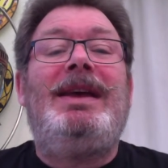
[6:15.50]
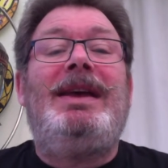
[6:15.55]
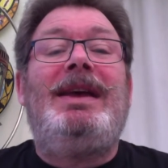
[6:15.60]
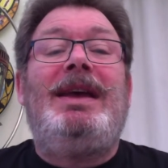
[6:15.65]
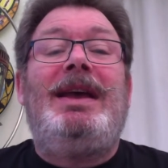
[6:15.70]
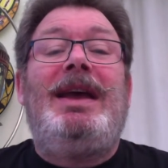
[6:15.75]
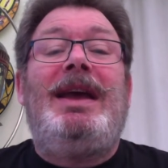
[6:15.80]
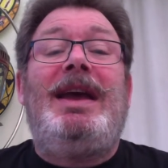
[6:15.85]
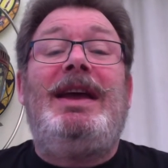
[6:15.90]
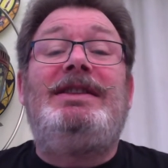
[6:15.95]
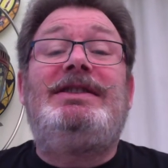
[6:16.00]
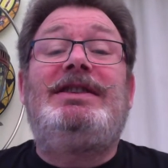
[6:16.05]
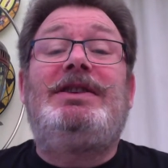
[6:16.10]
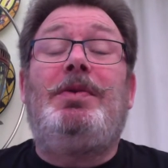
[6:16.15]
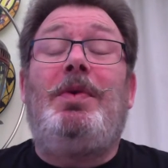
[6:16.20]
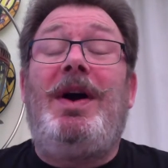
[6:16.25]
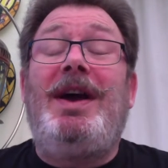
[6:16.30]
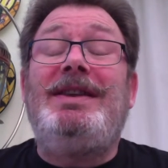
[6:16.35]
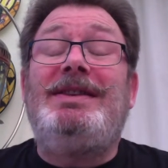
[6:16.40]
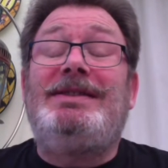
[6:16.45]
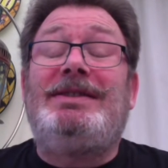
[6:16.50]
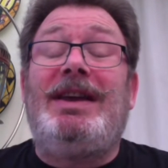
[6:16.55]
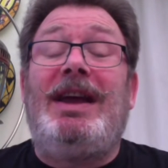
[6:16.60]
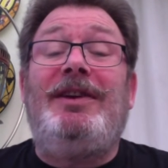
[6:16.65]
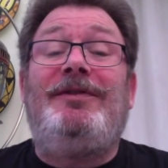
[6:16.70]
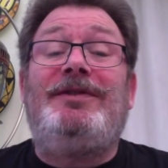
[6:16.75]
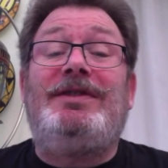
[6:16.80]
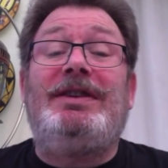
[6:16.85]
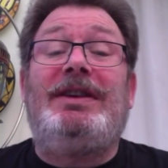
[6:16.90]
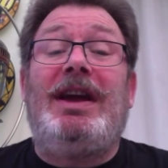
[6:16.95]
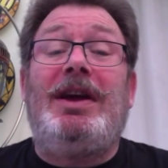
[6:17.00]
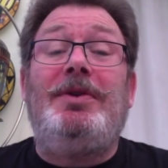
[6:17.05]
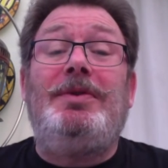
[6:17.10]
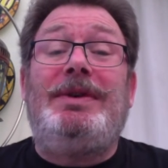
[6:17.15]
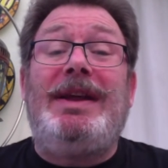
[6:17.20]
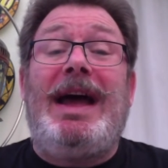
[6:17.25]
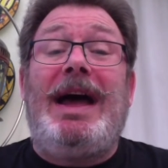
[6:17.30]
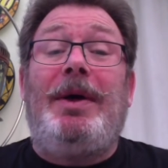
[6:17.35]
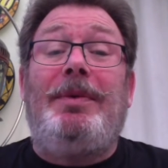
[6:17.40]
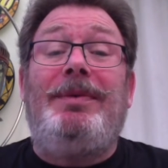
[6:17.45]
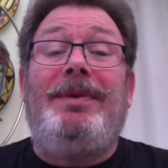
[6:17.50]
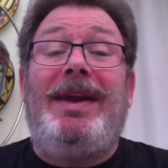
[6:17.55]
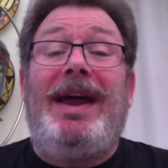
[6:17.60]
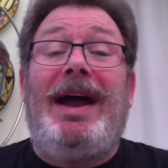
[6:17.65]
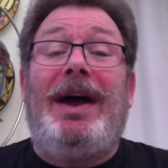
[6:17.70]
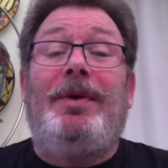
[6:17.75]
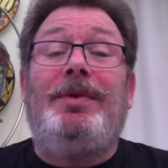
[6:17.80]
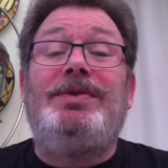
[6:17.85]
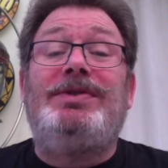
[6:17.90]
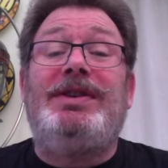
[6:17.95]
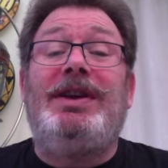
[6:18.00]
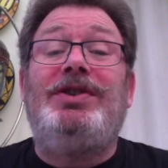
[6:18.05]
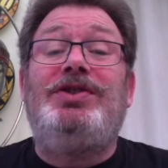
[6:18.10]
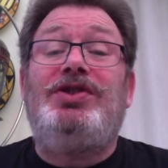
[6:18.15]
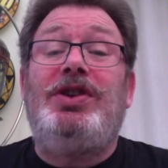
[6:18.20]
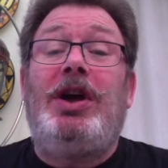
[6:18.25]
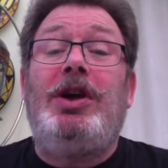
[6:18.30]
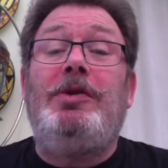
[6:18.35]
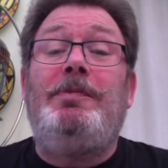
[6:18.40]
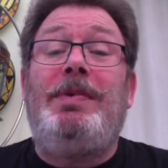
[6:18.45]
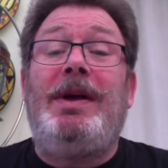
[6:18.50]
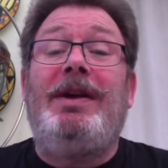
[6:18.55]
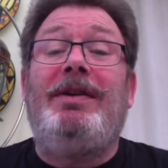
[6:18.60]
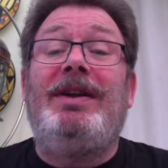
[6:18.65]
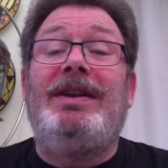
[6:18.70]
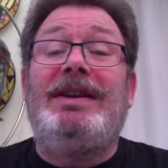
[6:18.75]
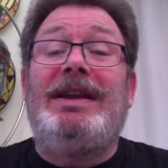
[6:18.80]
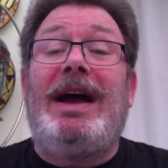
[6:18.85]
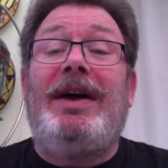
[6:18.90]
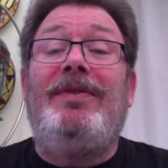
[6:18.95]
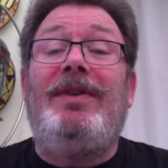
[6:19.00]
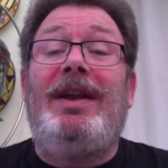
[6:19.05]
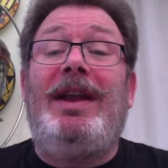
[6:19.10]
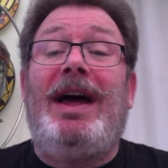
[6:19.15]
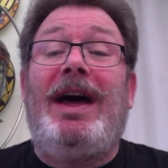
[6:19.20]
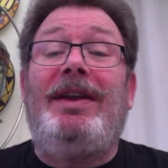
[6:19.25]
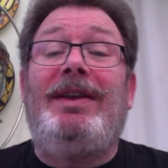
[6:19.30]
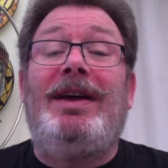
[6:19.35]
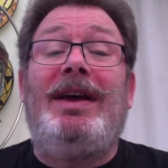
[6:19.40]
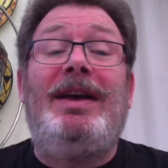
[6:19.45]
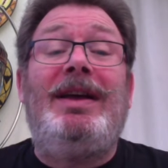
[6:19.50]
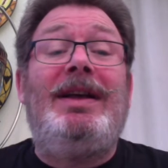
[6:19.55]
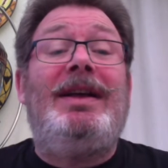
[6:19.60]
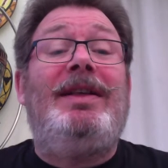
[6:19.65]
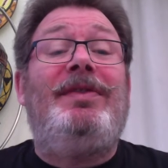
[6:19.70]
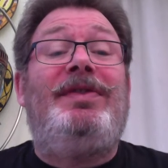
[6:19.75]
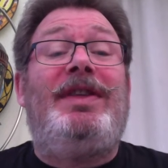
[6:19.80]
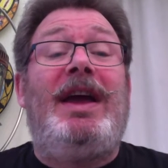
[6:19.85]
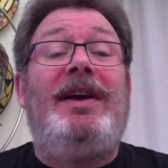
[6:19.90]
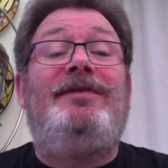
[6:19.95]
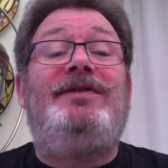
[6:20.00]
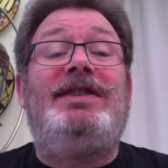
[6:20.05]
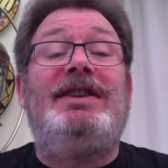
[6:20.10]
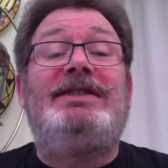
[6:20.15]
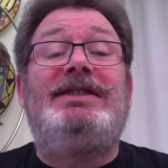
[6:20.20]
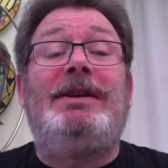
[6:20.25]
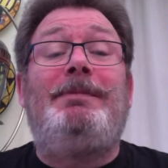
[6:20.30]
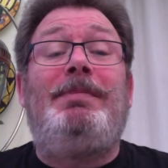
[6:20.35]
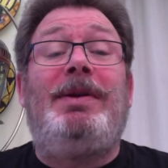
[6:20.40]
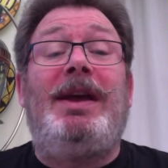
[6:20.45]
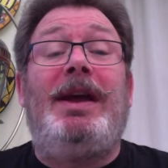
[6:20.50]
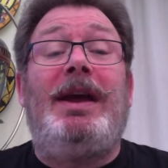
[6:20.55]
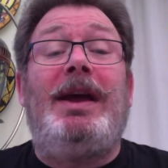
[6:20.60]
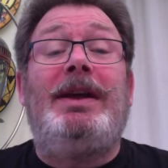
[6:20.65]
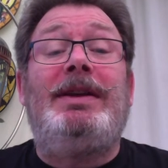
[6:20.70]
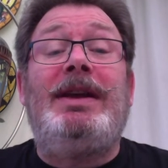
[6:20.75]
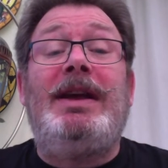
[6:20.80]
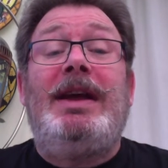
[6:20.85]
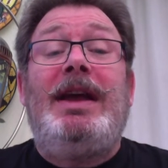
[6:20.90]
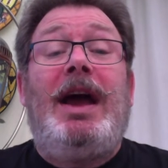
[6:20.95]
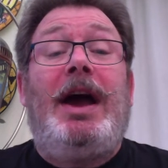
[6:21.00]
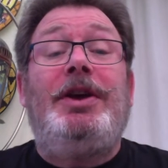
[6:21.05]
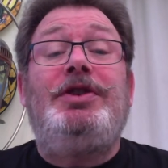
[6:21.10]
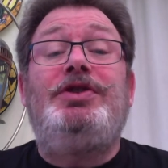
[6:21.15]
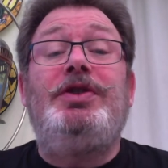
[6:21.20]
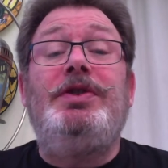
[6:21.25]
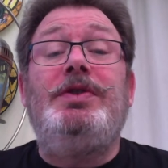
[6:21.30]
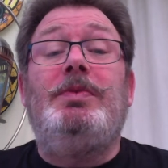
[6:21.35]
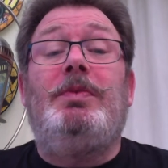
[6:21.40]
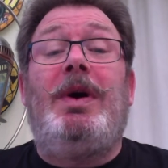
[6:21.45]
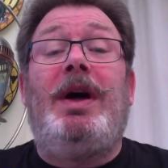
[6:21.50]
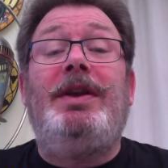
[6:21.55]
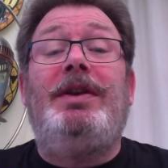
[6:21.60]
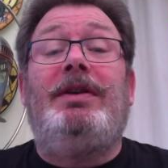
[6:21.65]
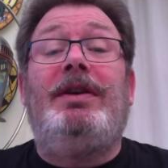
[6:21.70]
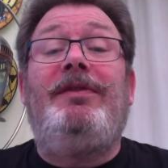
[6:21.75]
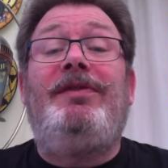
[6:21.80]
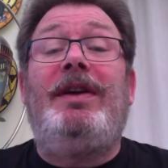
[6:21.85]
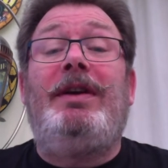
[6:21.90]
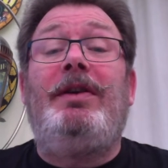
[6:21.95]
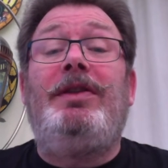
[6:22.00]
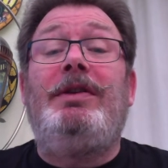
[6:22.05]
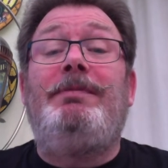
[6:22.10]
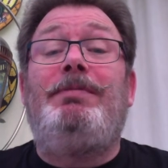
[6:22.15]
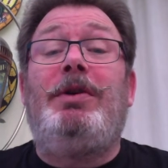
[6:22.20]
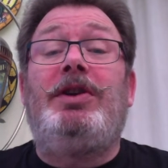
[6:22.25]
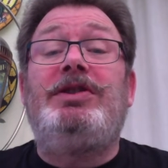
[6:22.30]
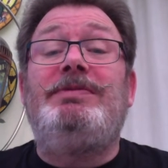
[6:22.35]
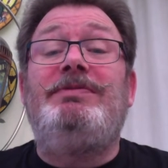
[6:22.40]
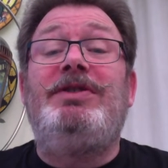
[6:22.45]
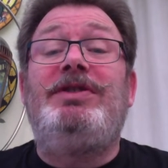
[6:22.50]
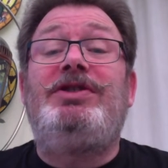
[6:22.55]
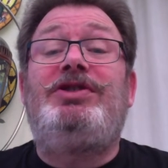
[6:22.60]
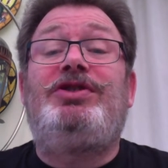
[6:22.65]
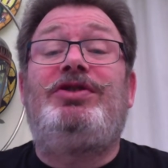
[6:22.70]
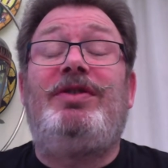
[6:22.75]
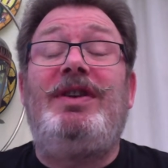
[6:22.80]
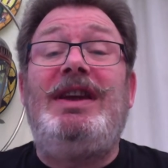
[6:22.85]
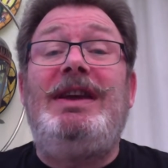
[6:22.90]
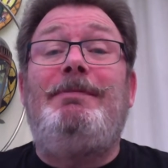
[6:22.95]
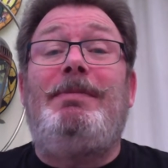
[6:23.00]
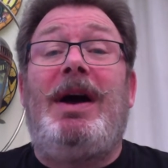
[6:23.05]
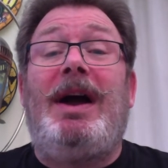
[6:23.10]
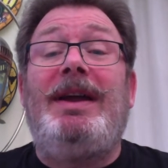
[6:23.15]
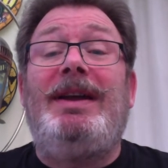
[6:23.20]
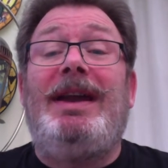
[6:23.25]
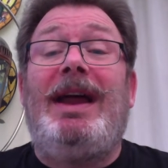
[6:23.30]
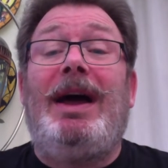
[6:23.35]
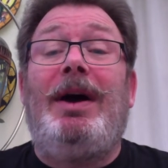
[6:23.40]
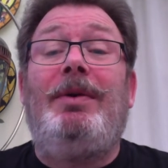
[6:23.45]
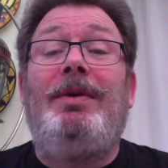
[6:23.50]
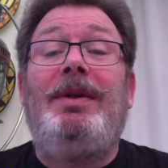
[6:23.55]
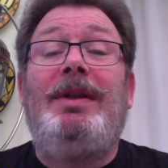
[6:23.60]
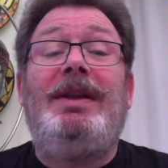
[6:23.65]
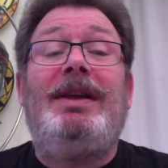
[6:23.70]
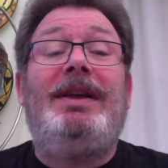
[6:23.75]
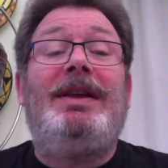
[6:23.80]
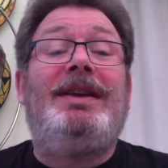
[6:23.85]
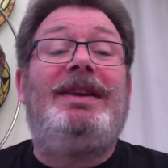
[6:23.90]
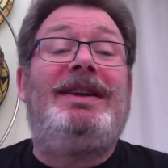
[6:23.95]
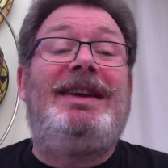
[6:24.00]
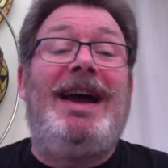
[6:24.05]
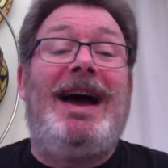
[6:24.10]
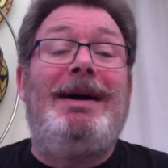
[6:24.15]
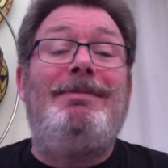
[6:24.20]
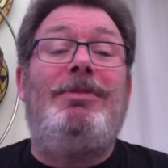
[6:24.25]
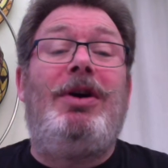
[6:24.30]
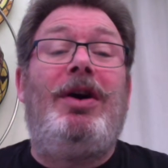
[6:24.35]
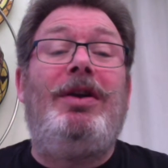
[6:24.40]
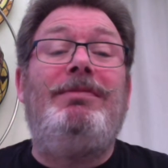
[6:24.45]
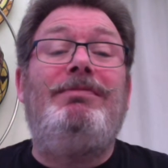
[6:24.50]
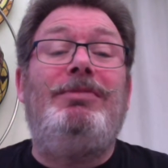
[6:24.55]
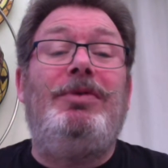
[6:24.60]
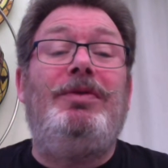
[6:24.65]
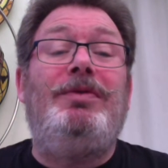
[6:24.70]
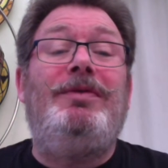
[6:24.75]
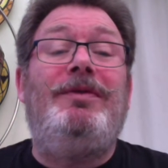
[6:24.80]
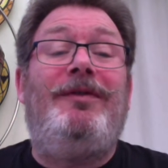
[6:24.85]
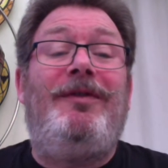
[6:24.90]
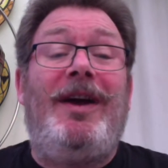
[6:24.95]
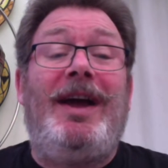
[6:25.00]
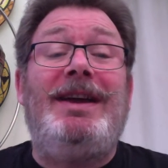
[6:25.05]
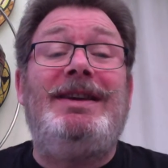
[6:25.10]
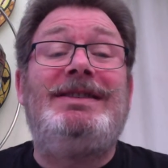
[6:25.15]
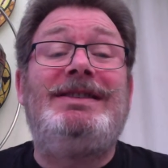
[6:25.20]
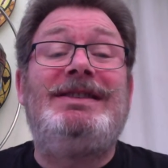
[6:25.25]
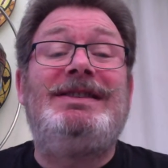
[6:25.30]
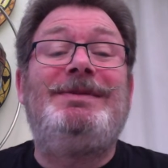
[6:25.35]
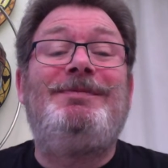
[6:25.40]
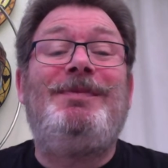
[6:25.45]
"It's quite safe to go down now," said Joe, peering down the ladder. "They've disappeared. I shouldn't wonder if they're at the bottom of the tree by now. Come on, Moonface."